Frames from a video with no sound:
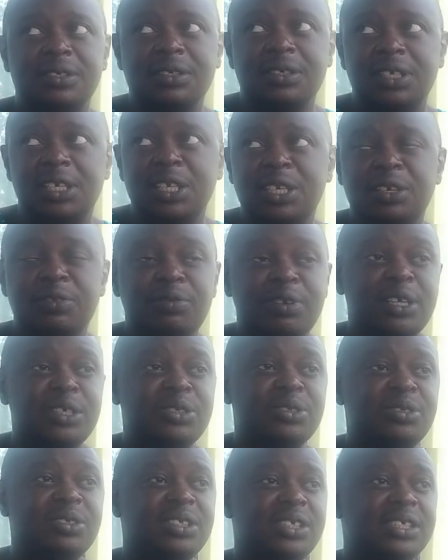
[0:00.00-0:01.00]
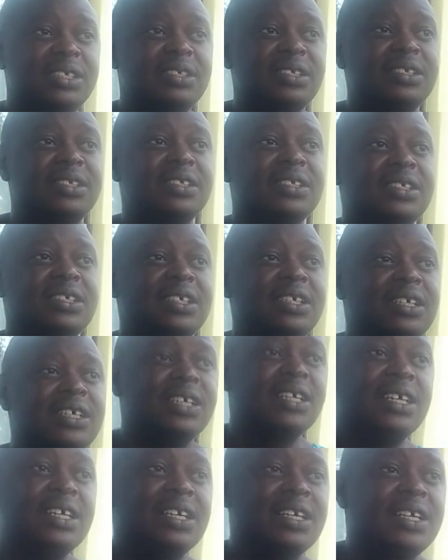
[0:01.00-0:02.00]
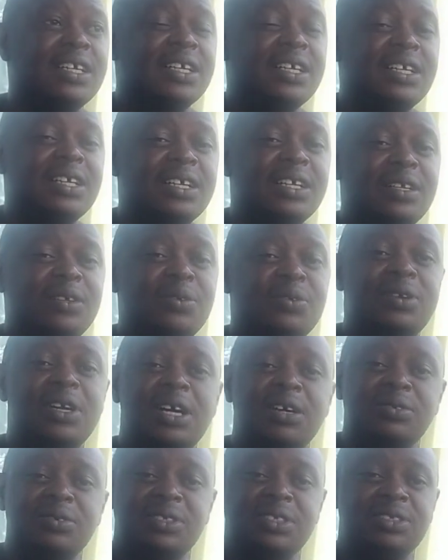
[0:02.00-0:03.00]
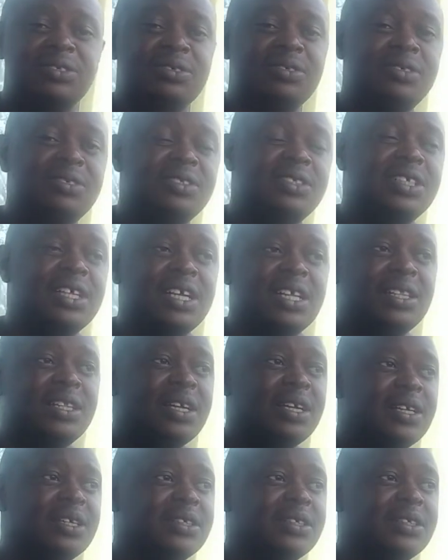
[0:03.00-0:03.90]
kidney function tests, rule out all the other